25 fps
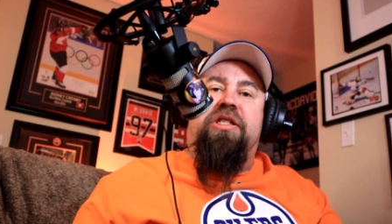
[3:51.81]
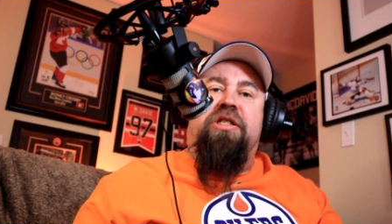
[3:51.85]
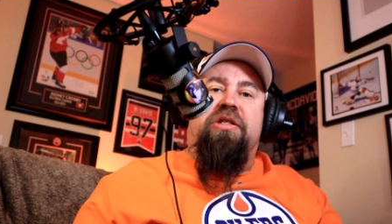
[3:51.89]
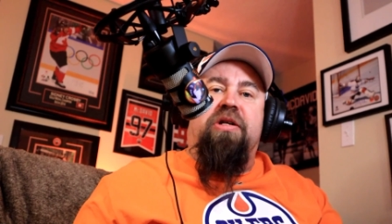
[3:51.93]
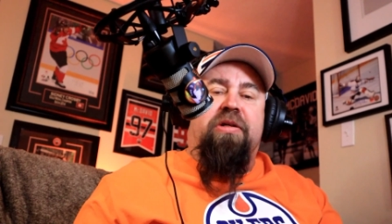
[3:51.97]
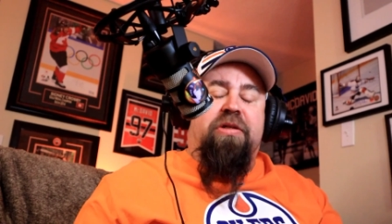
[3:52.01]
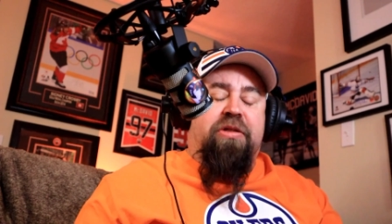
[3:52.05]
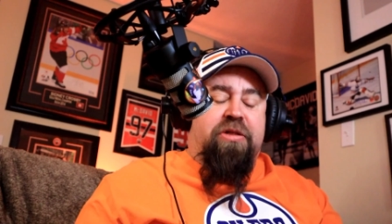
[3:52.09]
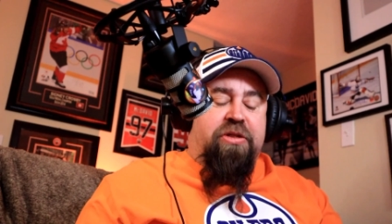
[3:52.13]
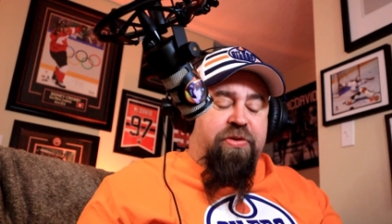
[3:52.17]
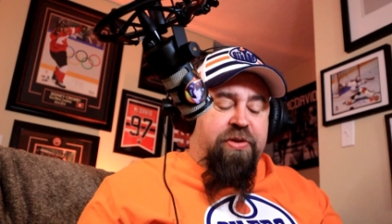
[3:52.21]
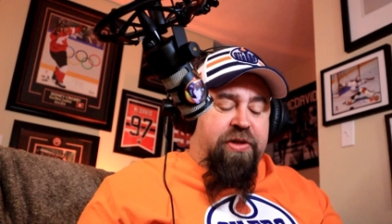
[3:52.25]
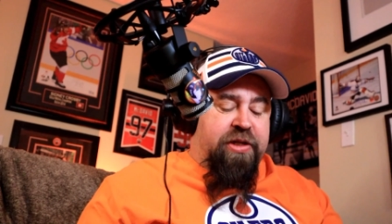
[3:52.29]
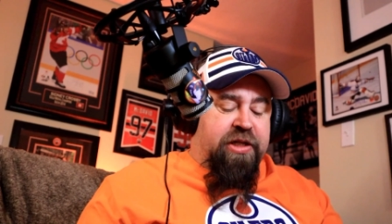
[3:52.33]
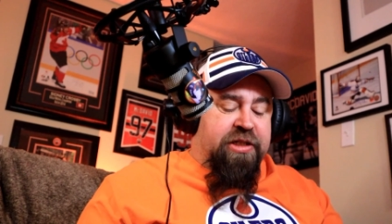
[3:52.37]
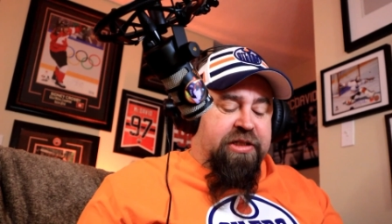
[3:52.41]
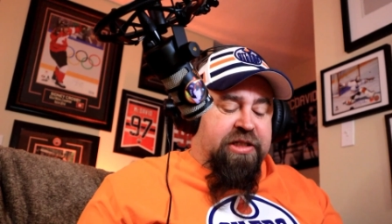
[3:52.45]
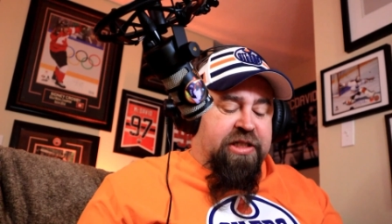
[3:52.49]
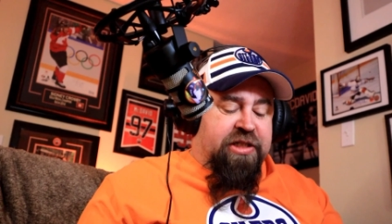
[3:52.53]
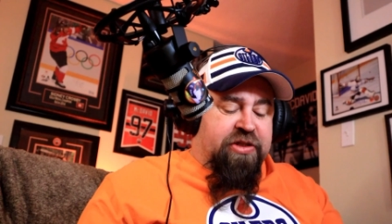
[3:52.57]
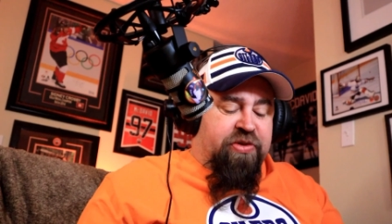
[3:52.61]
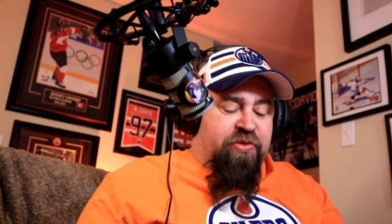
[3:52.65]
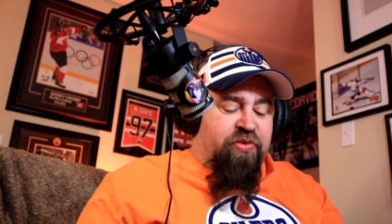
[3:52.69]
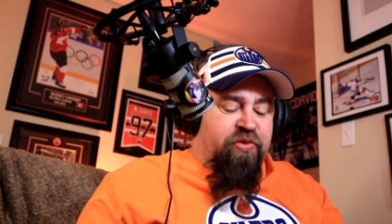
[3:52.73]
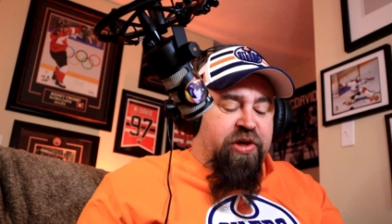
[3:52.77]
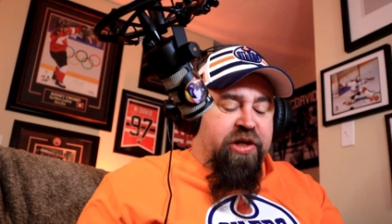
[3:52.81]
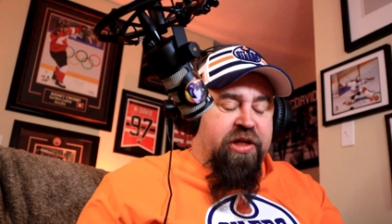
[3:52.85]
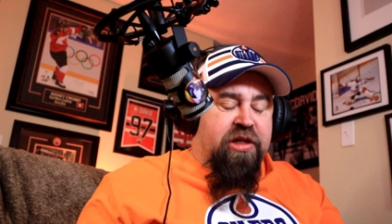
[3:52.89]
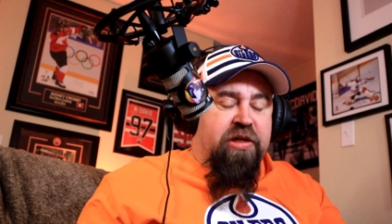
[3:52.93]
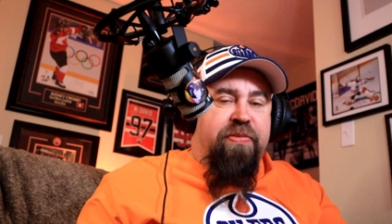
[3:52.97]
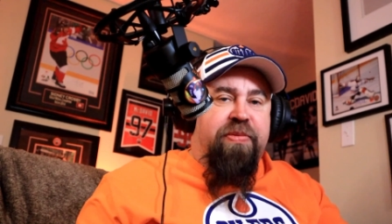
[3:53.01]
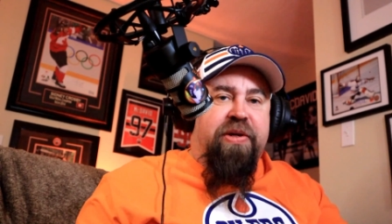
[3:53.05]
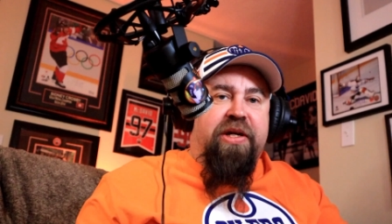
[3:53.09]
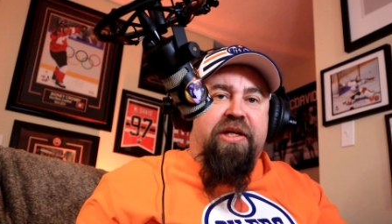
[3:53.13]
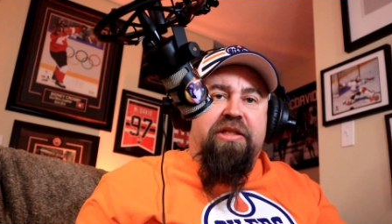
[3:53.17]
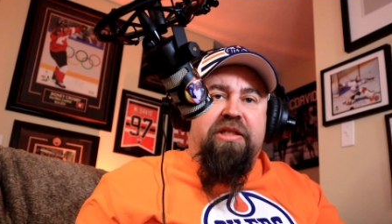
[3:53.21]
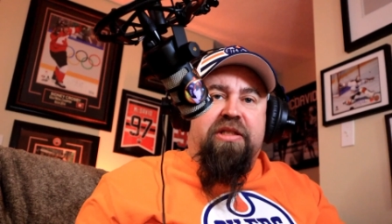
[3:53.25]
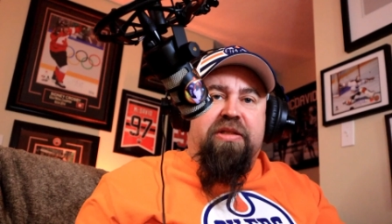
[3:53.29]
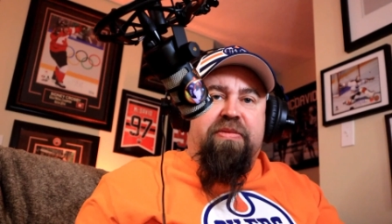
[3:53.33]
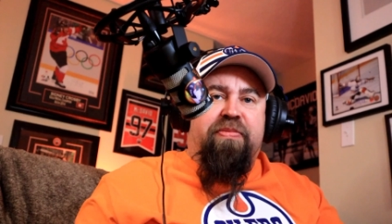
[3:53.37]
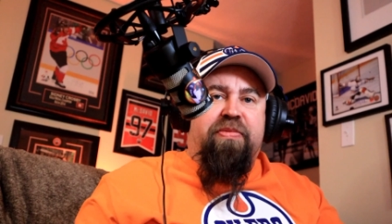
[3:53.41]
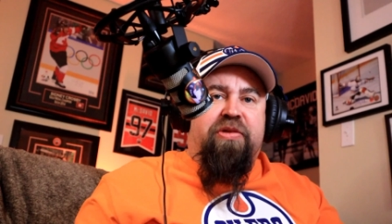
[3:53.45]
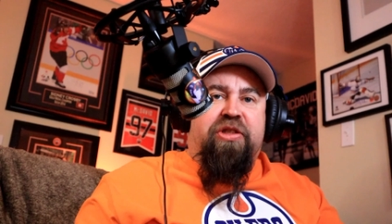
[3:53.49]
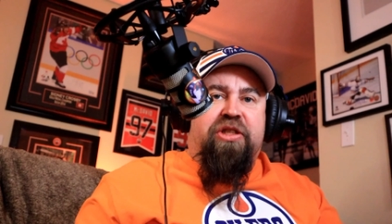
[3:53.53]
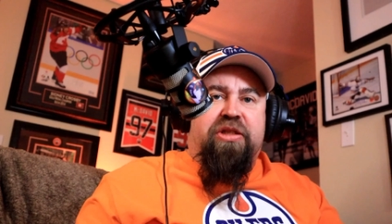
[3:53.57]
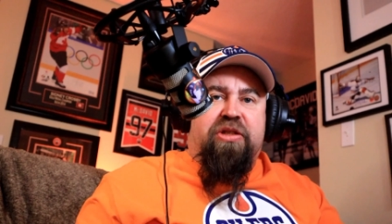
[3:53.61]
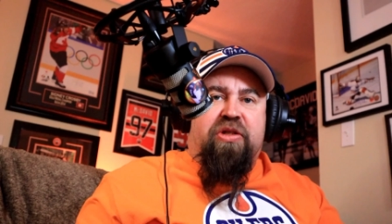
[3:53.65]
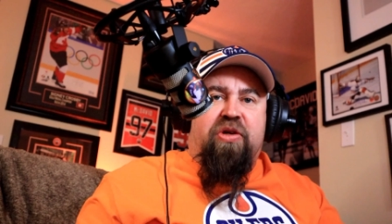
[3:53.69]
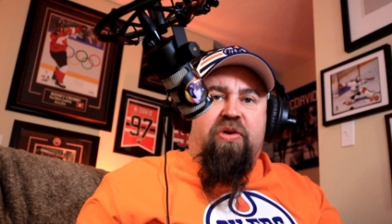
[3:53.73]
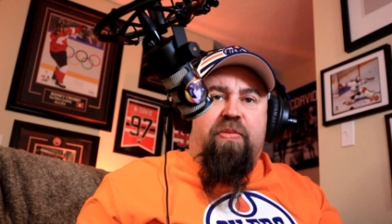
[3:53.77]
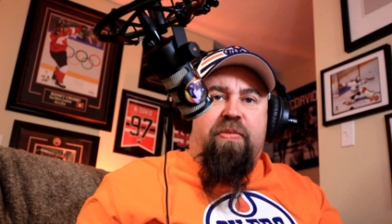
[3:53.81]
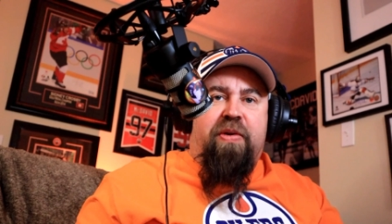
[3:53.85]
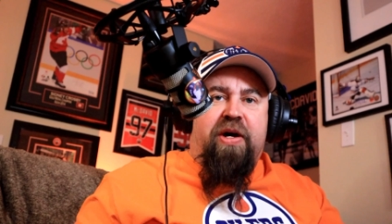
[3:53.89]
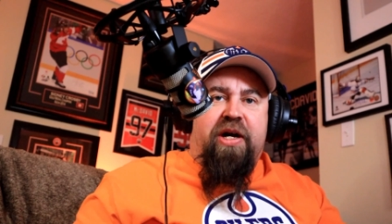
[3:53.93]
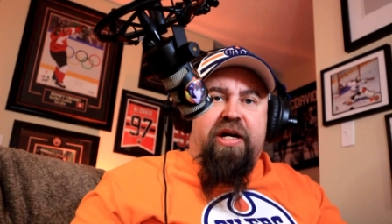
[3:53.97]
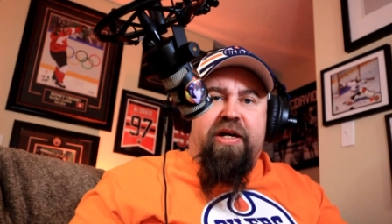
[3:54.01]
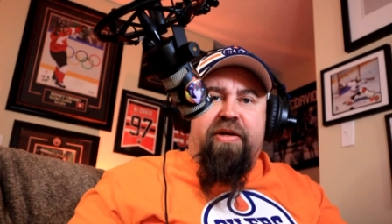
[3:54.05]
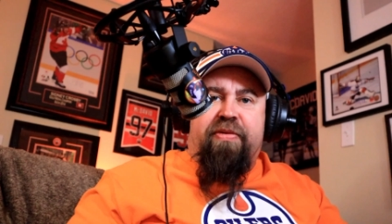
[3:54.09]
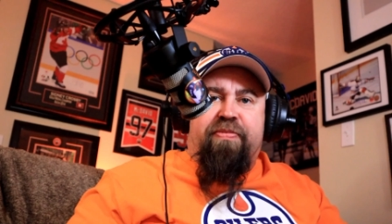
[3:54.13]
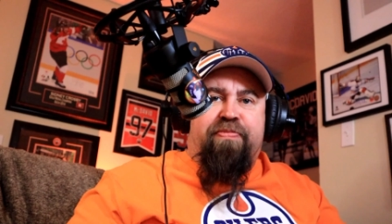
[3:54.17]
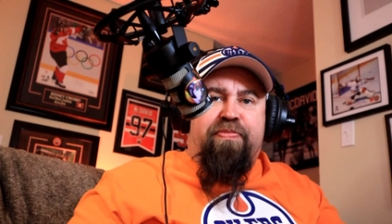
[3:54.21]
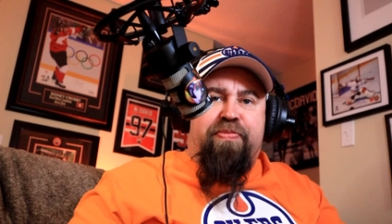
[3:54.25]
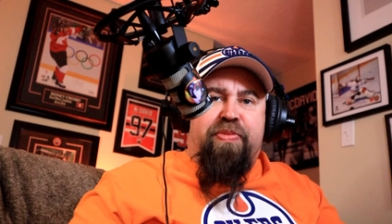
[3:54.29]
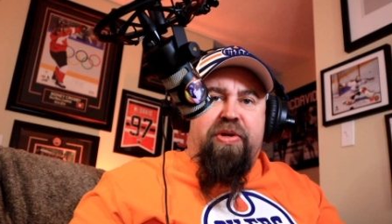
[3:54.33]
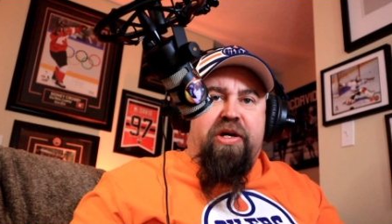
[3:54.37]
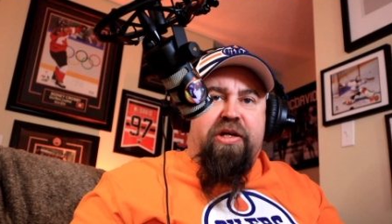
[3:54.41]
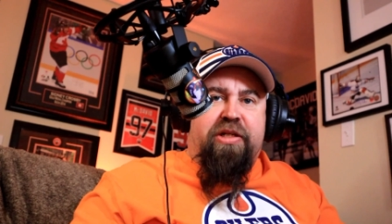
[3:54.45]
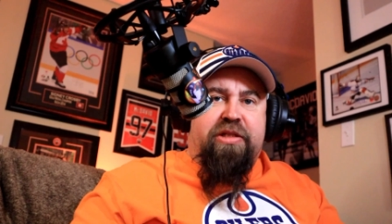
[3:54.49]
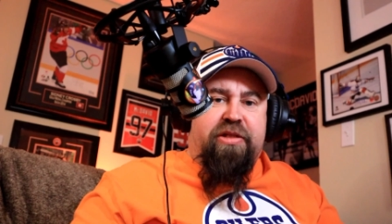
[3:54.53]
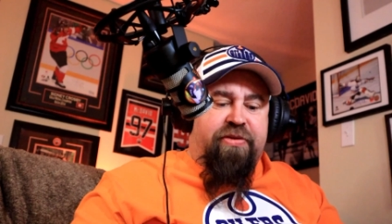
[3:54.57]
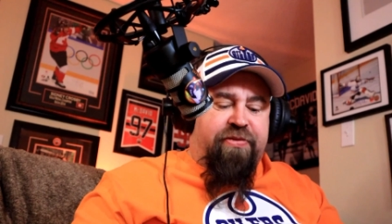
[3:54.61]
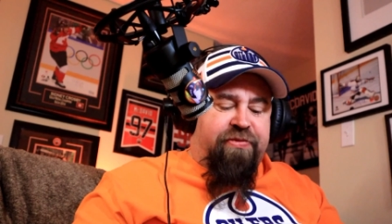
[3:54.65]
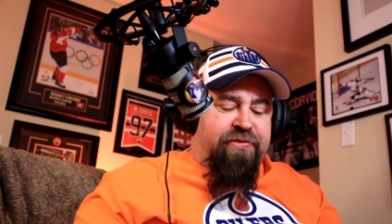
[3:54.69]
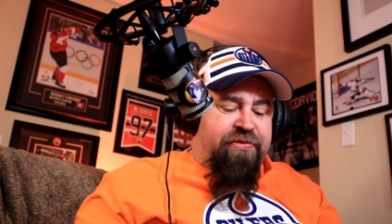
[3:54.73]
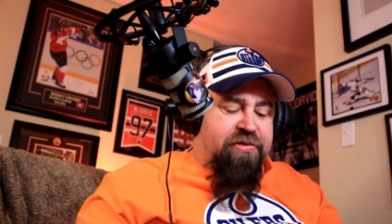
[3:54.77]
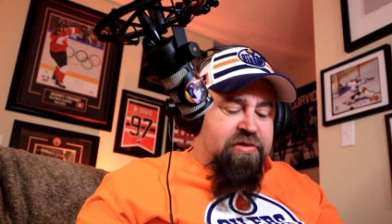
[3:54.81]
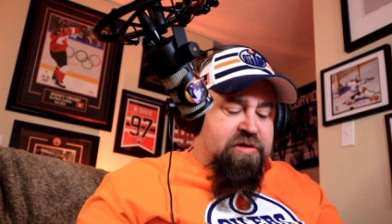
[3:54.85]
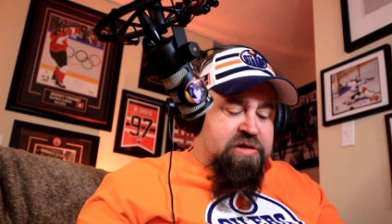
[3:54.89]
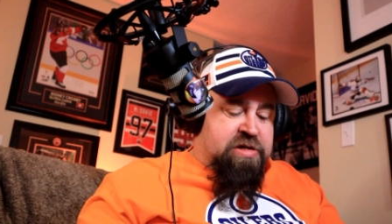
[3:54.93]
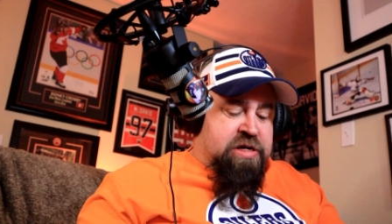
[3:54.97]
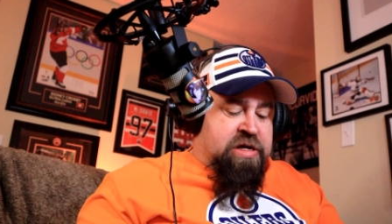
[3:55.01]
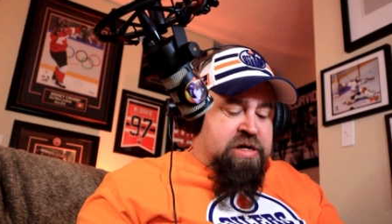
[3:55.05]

start doing this as a regular basis. Just go buy a box of